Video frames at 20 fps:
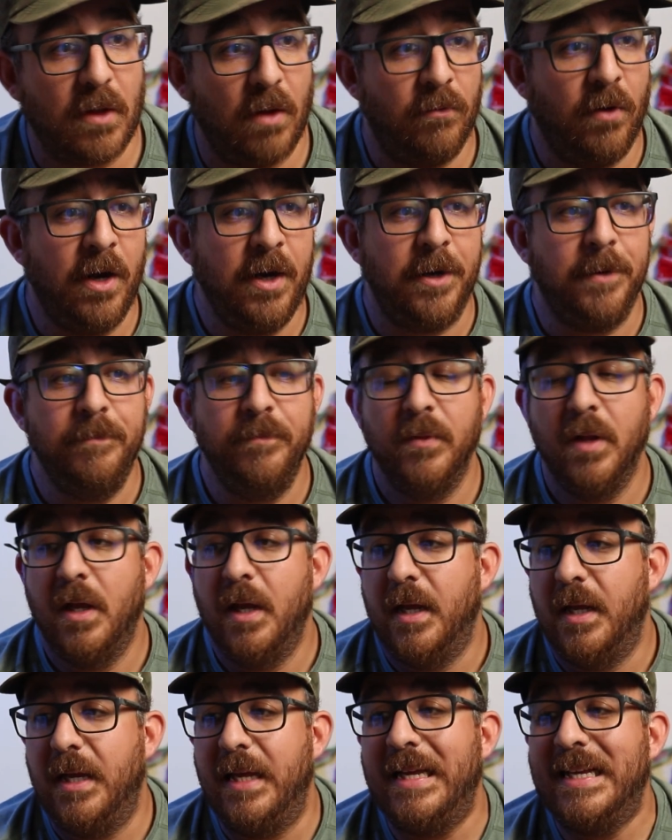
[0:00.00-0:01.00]
right here
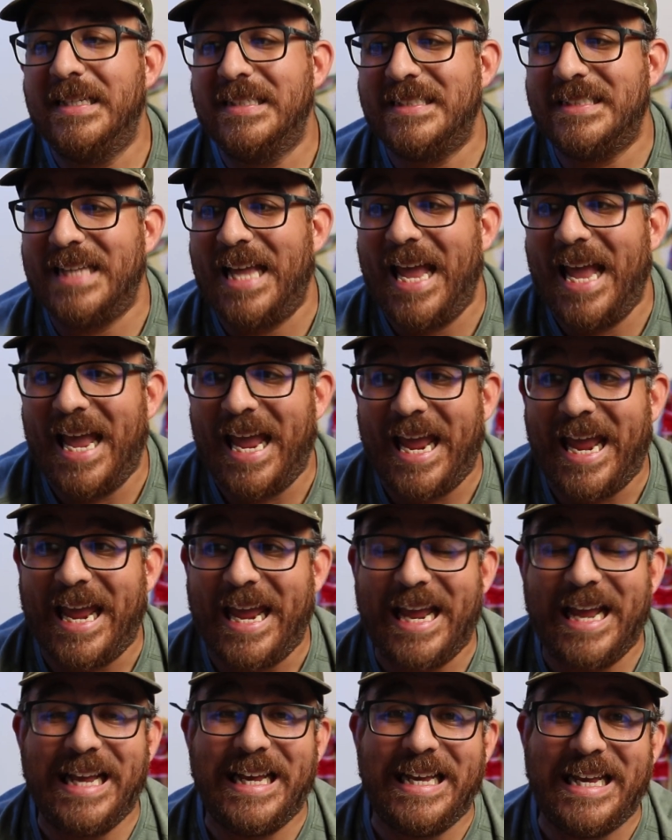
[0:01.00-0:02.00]
is
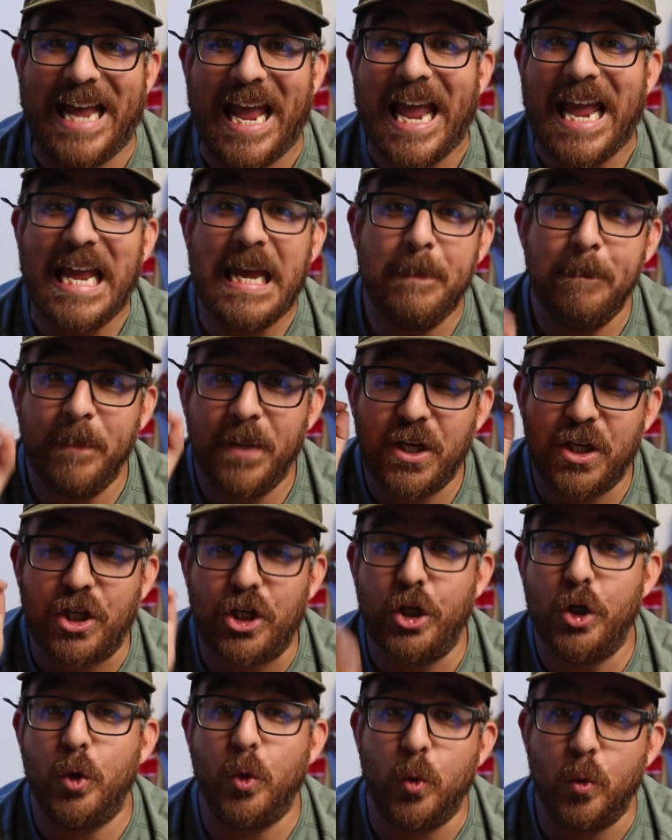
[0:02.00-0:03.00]
a game
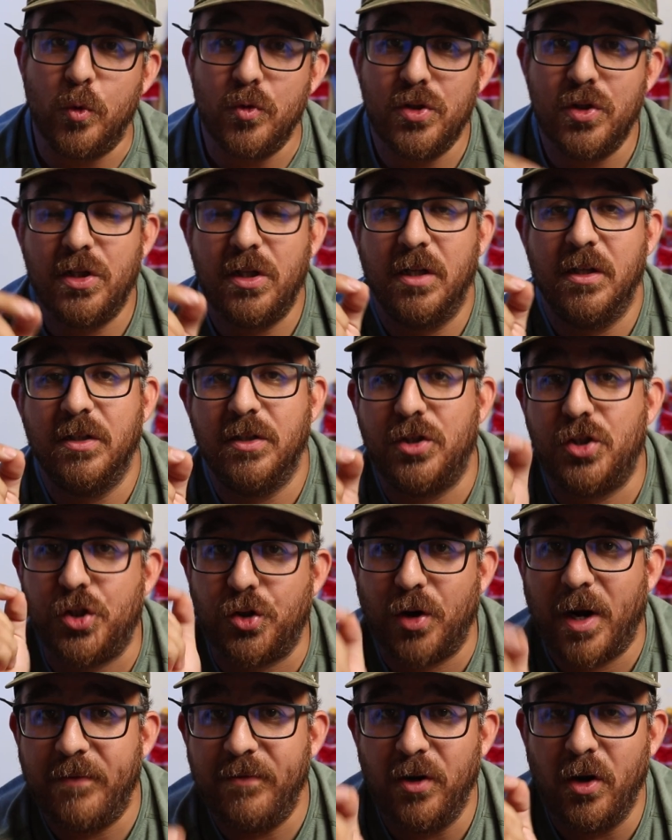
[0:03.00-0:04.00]
used
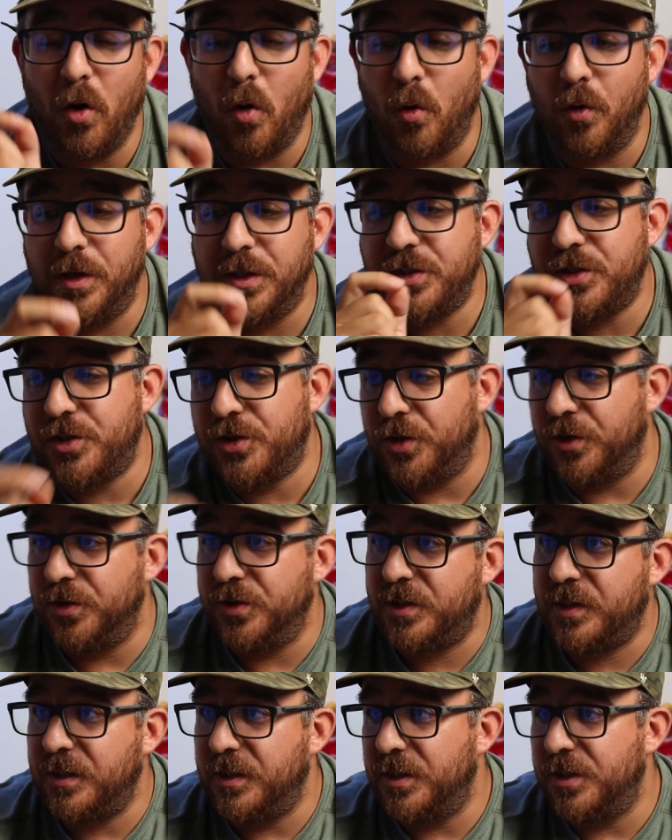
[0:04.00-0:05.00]
Trevor Lawrence
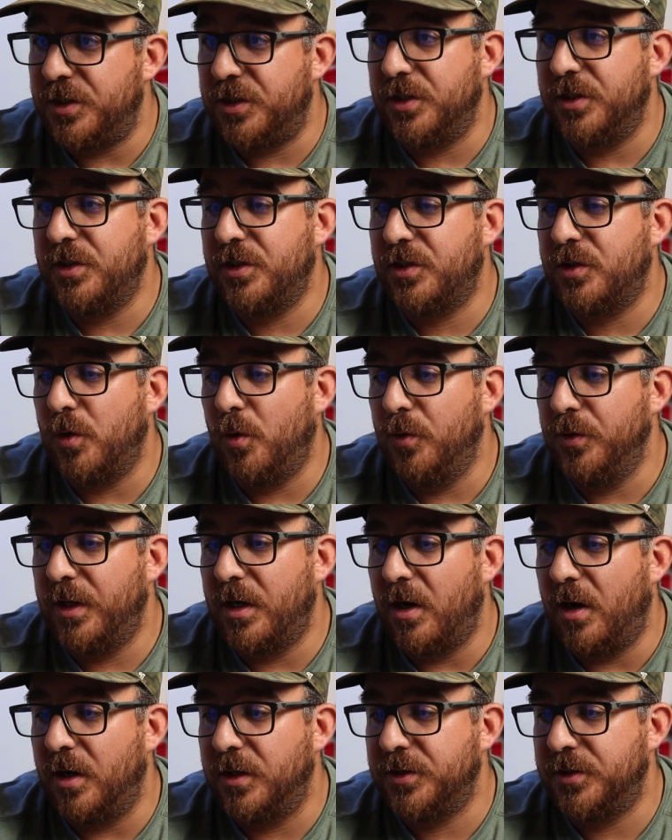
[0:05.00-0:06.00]
jersey that just sold at
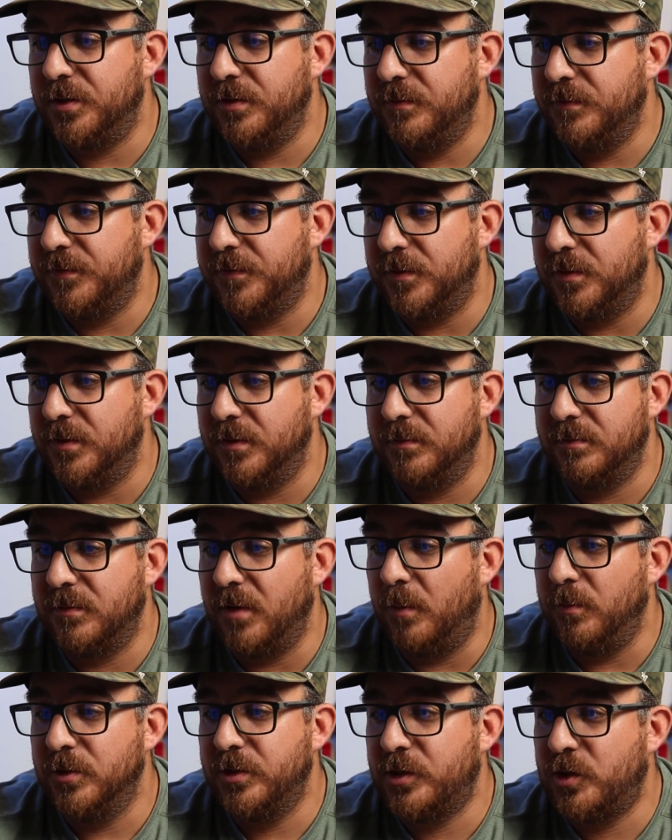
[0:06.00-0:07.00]
auction for
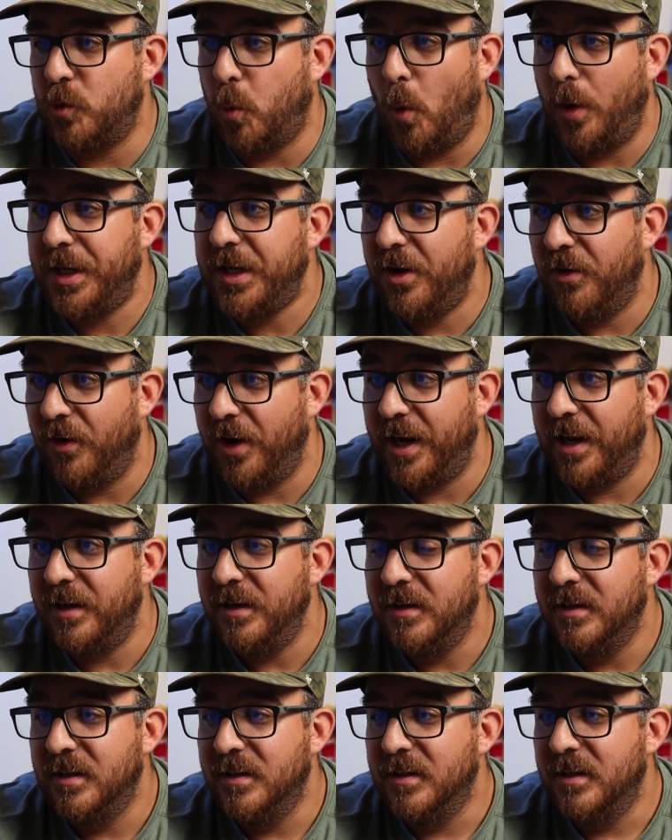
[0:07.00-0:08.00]
almost 20 grand,
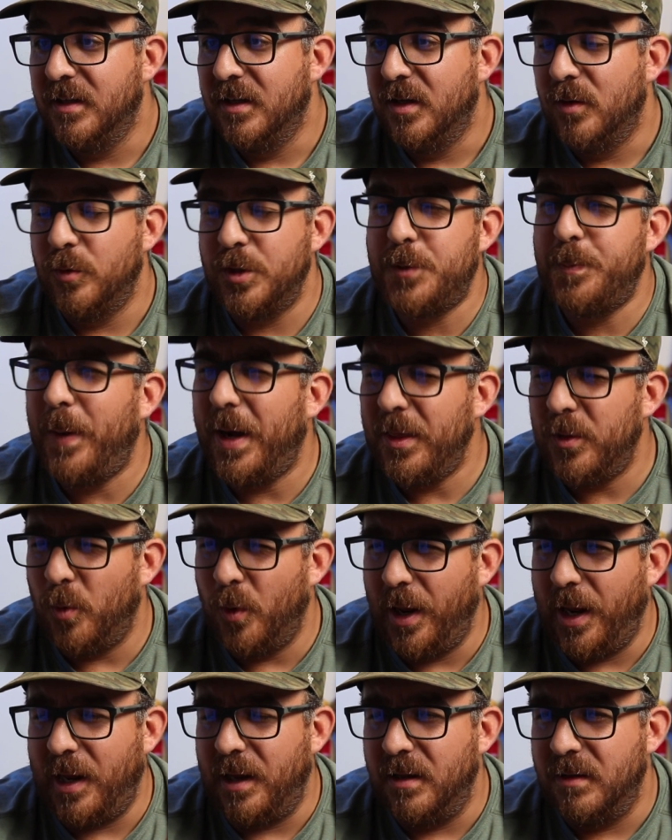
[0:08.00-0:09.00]
which by the
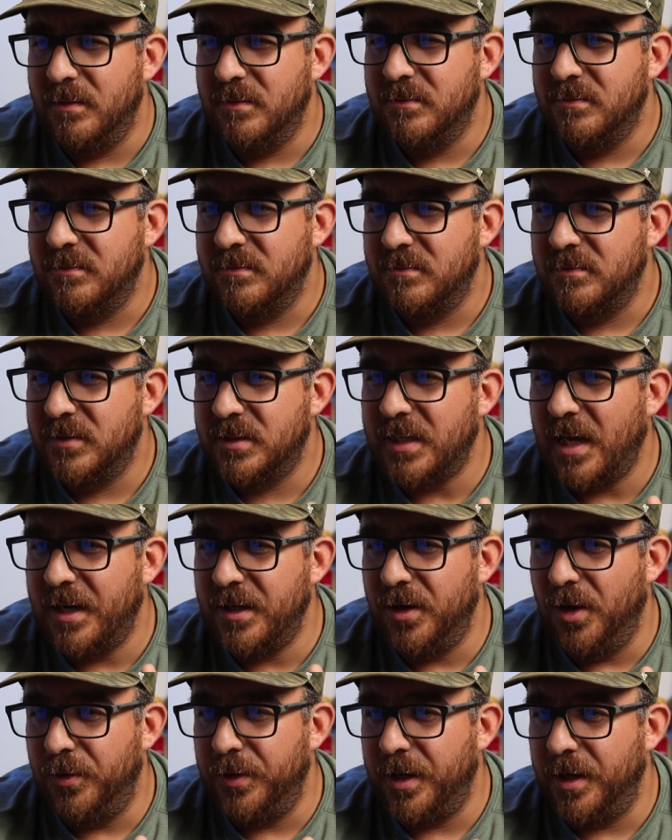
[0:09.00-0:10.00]
way,
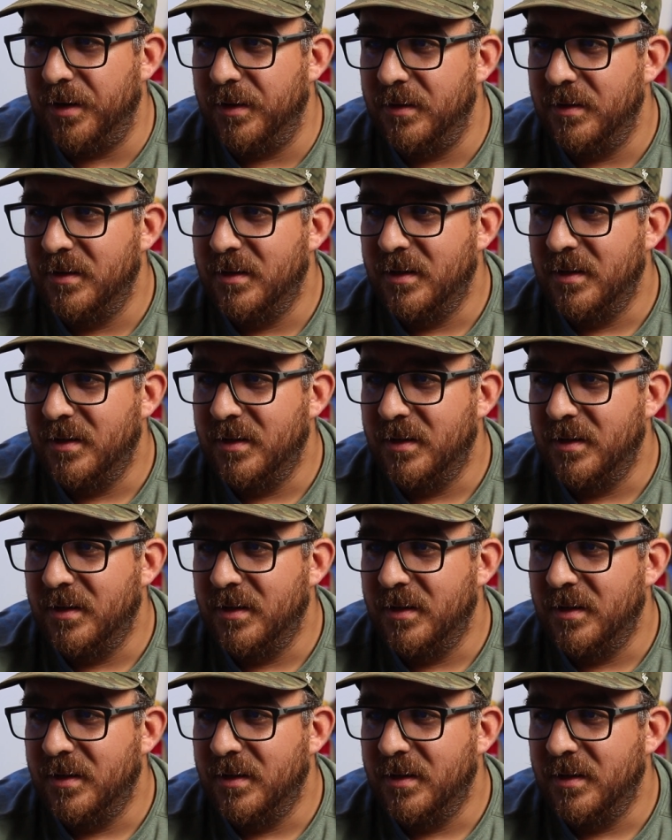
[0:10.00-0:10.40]
side note here.